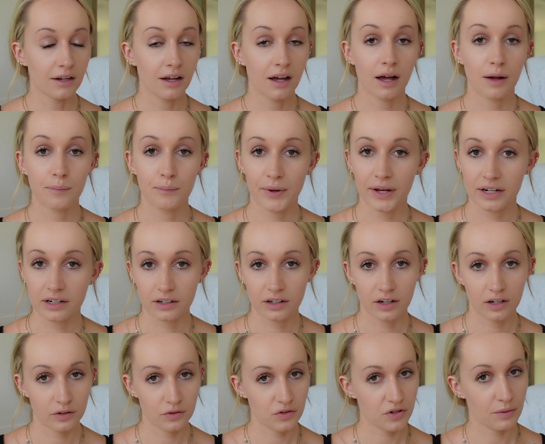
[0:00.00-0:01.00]
a better
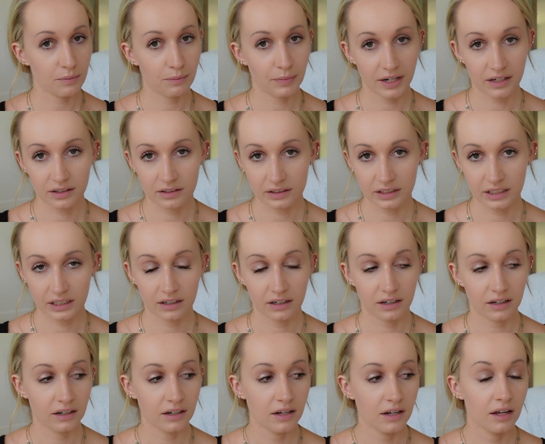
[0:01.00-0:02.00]
coach, a better
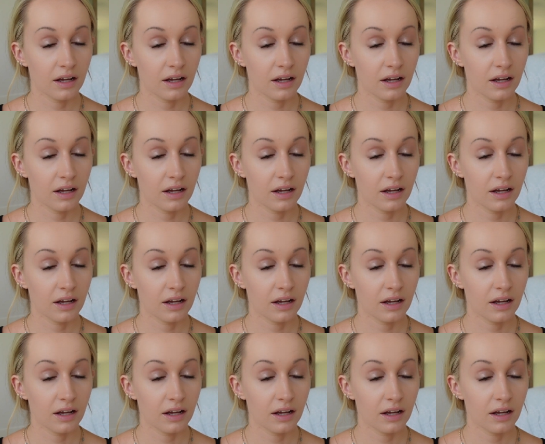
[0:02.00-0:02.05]
leader,